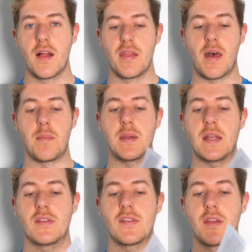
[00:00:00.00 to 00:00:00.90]
that
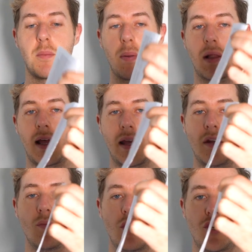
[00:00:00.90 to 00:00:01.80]
means the
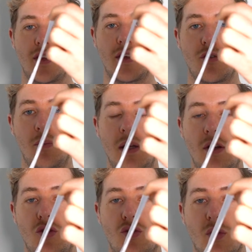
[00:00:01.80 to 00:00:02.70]
plane, which this would be
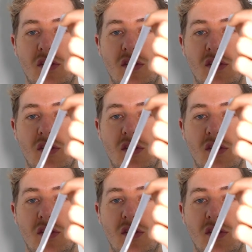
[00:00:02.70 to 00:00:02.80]
neutral,